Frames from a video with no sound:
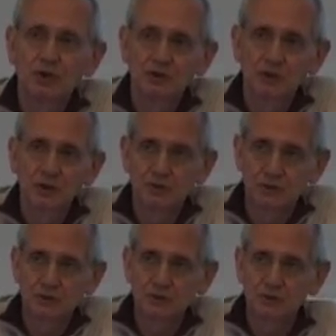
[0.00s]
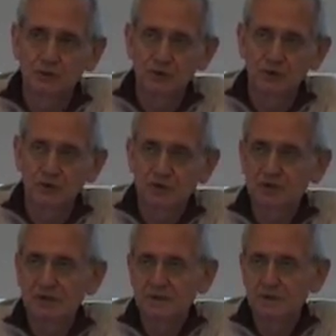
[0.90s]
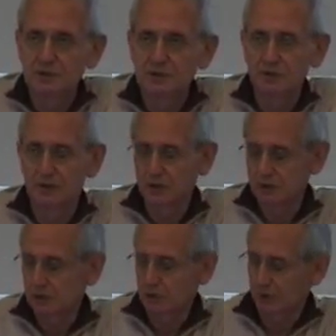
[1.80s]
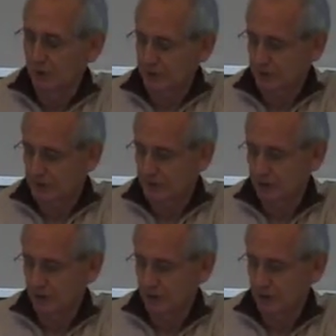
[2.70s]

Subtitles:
in terms of information needs or information operations.